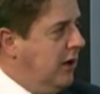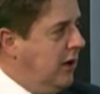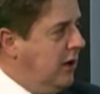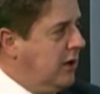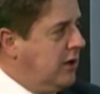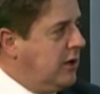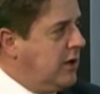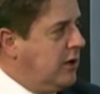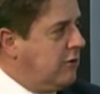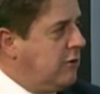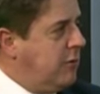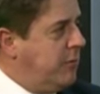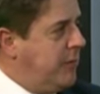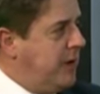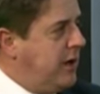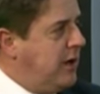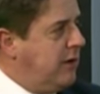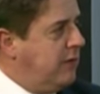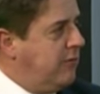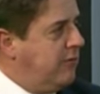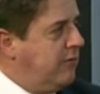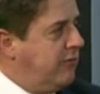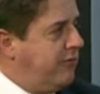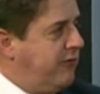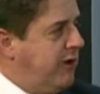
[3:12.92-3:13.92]

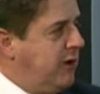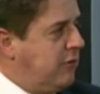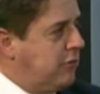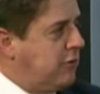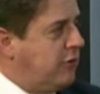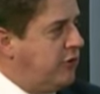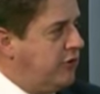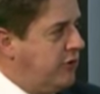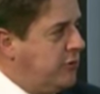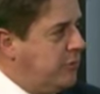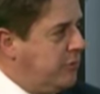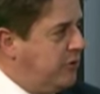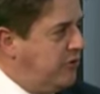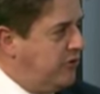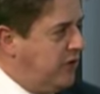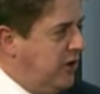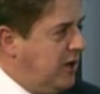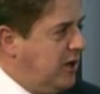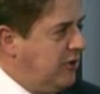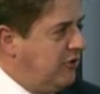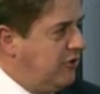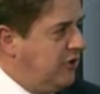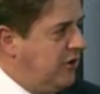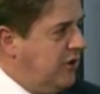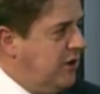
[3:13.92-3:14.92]
European federal
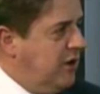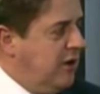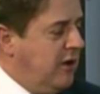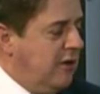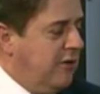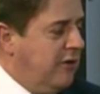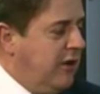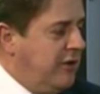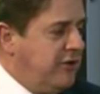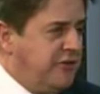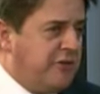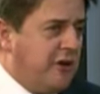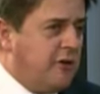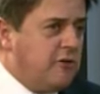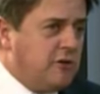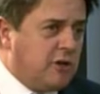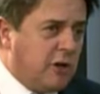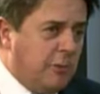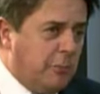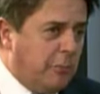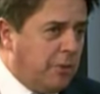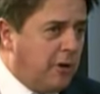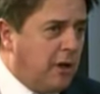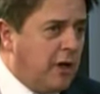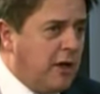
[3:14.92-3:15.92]
superstate, then don't
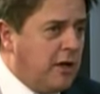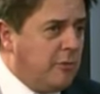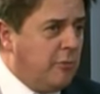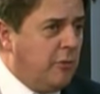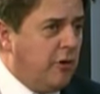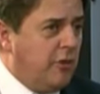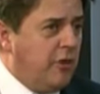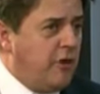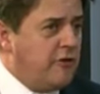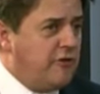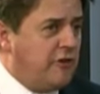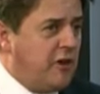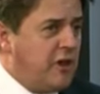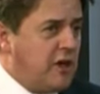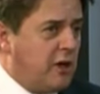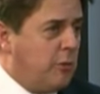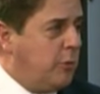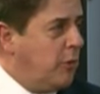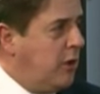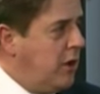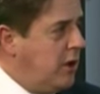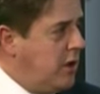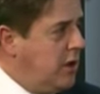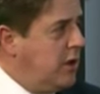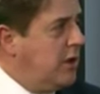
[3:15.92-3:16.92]
complain when they take
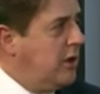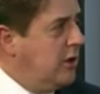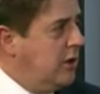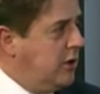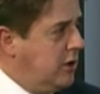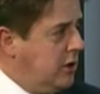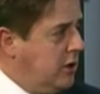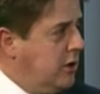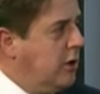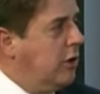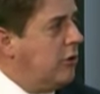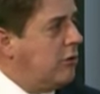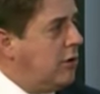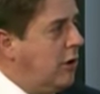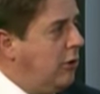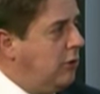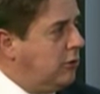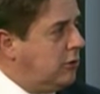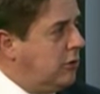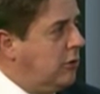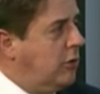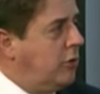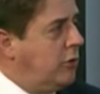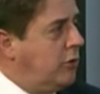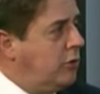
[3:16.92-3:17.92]
away your old
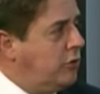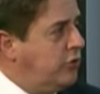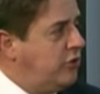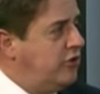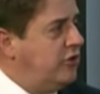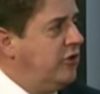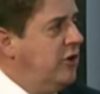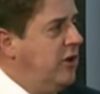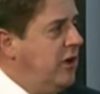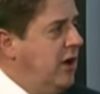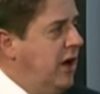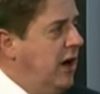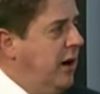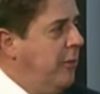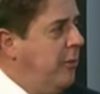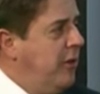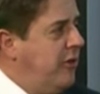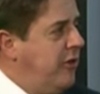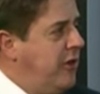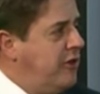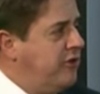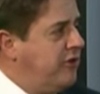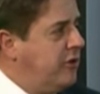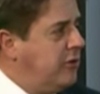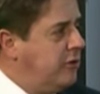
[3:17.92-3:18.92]
laws and when
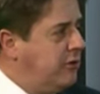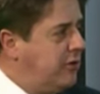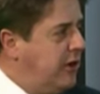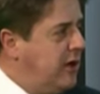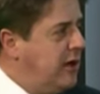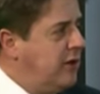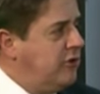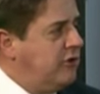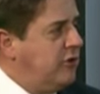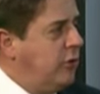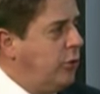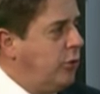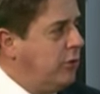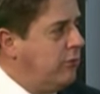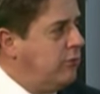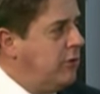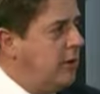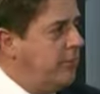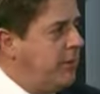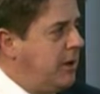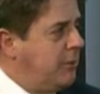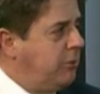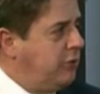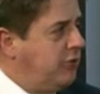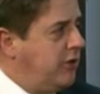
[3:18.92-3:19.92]
they do things that ordinary
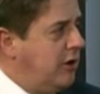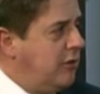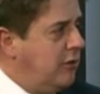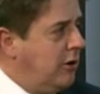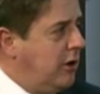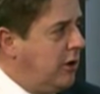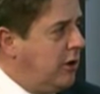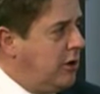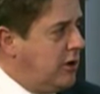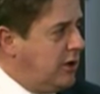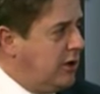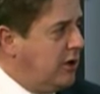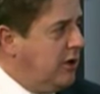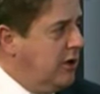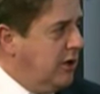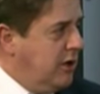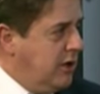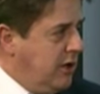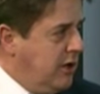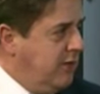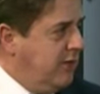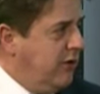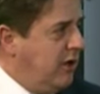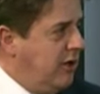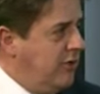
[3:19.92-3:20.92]
people don't like.
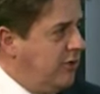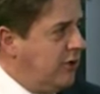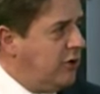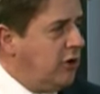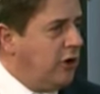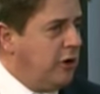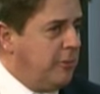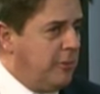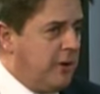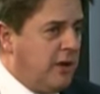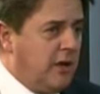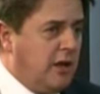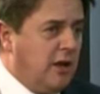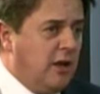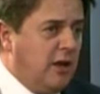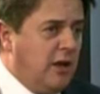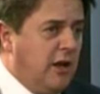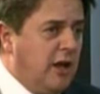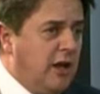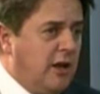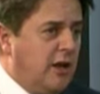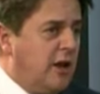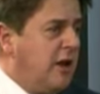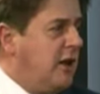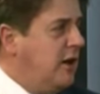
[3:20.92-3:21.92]
You've either got to be
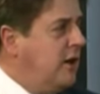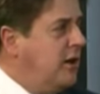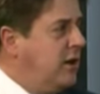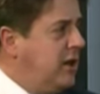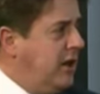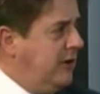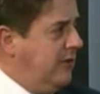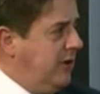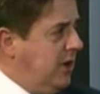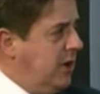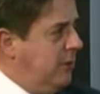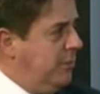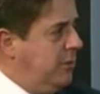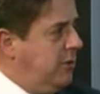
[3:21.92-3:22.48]
in it and give up,